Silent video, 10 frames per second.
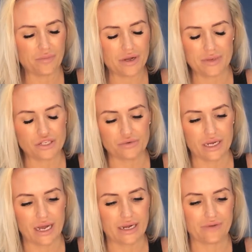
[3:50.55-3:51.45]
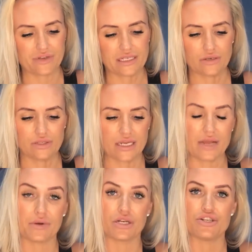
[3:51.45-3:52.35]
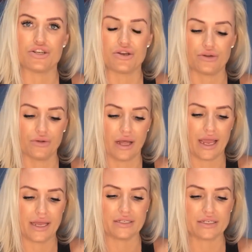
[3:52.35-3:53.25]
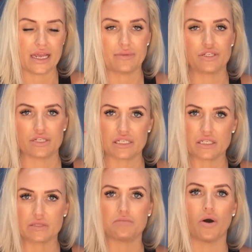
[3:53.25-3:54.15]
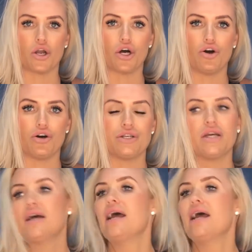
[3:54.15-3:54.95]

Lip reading: I pretty much do a card every single day when I journal, and it was just spot on.